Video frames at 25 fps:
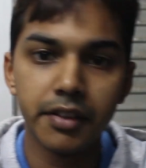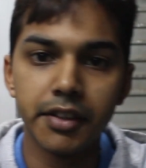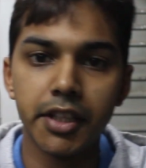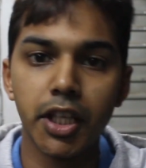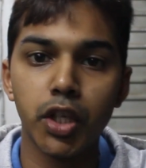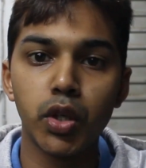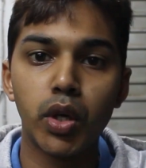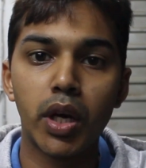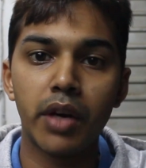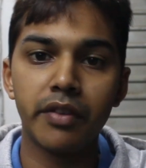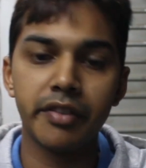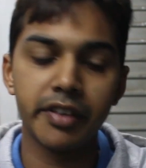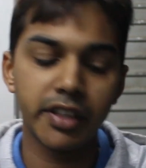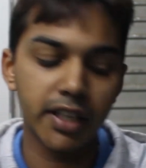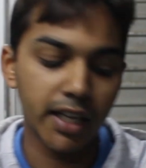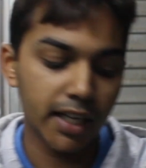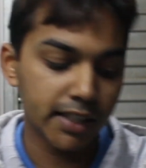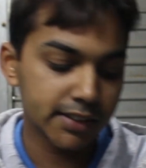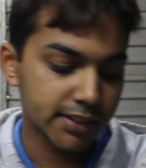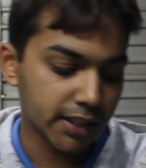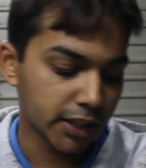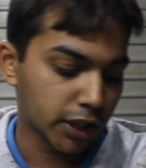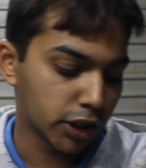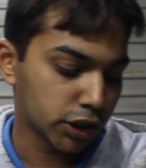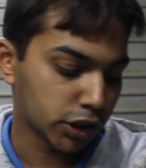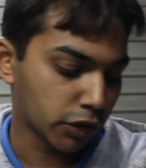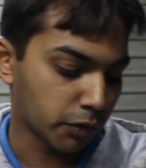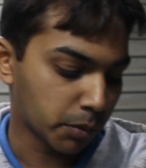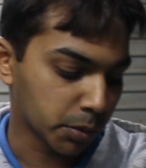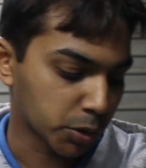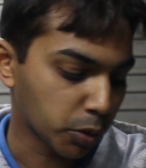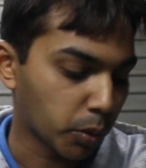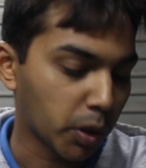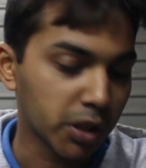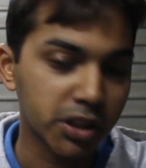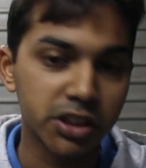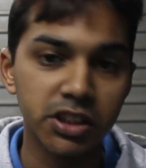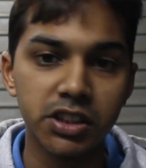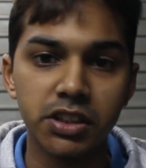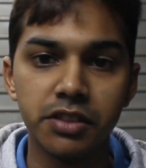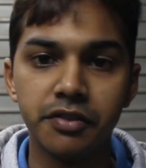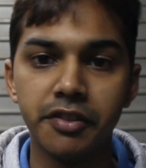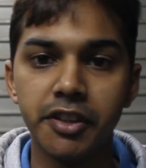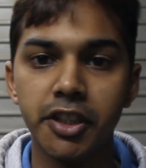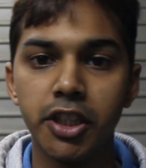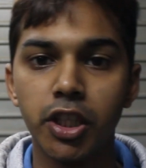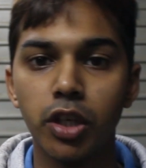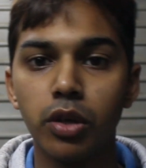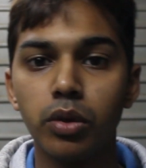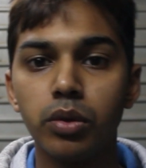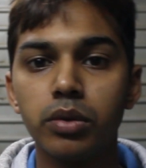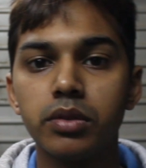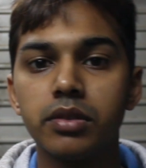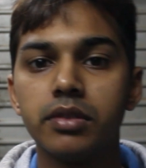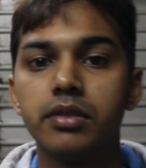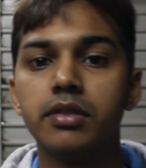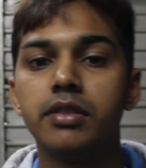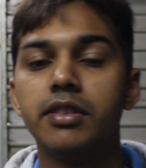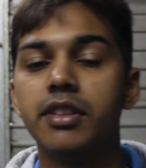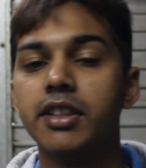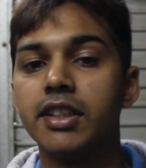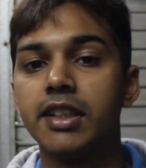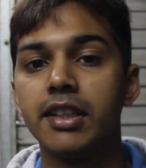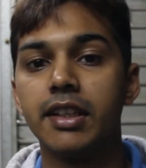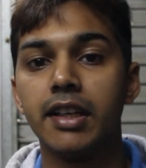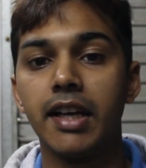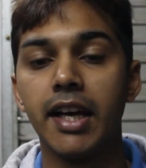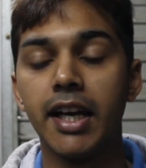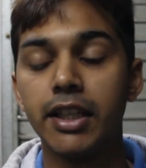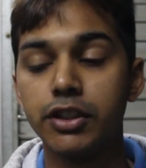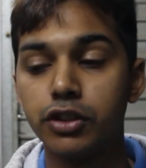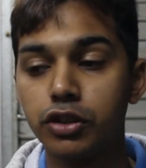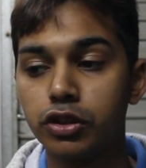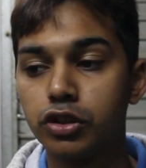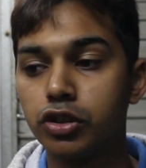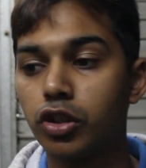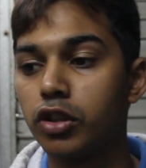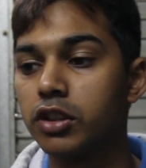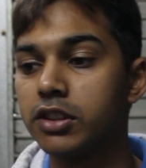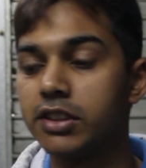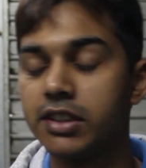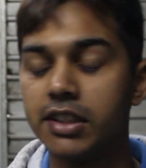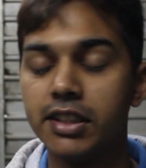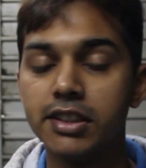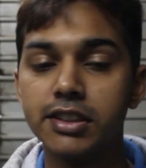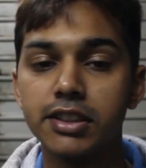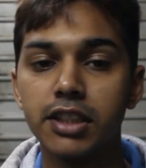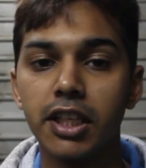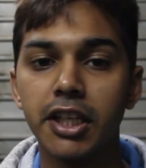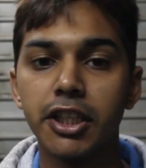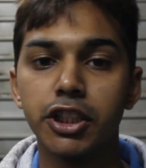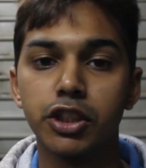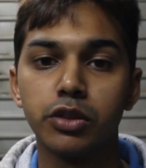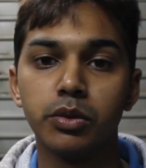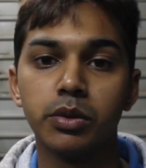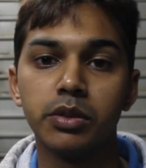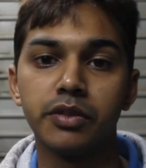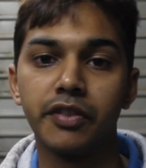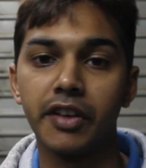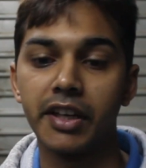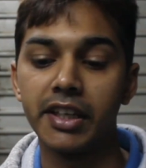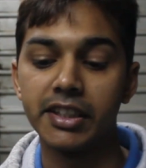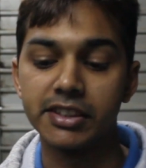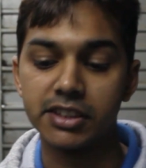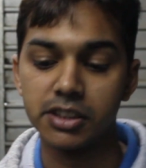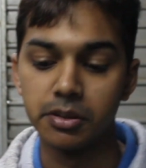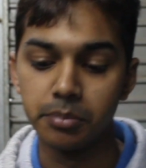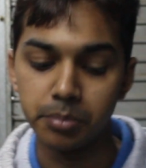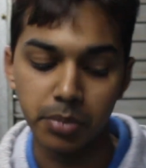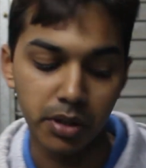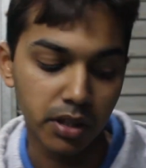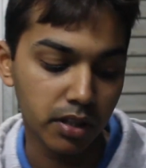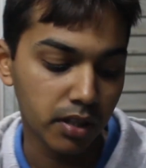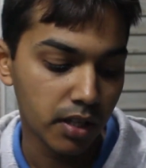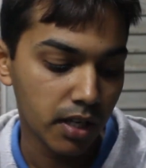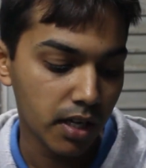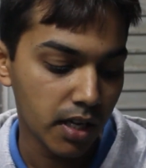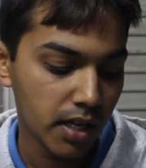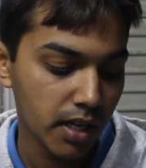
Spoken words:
There you have it, guys. Thank you so much for watching this video. As you saw, the installation was very simple.